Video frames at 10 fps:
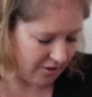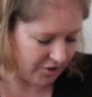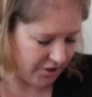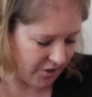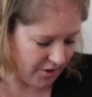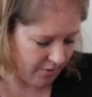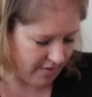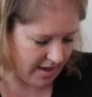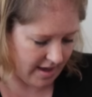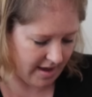I'll show you
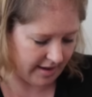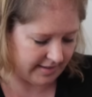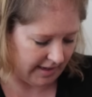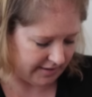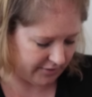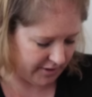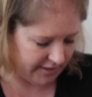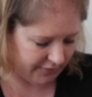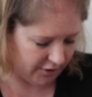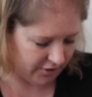the
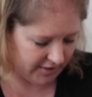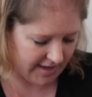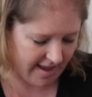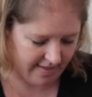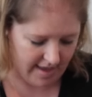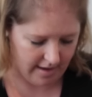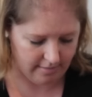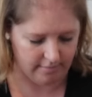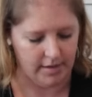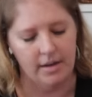accessories first and
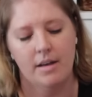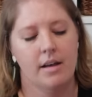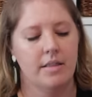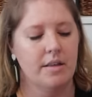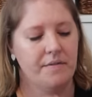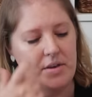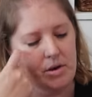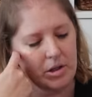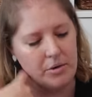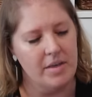then the
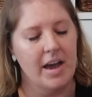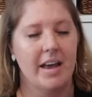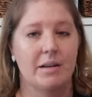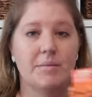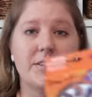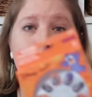few clothing items.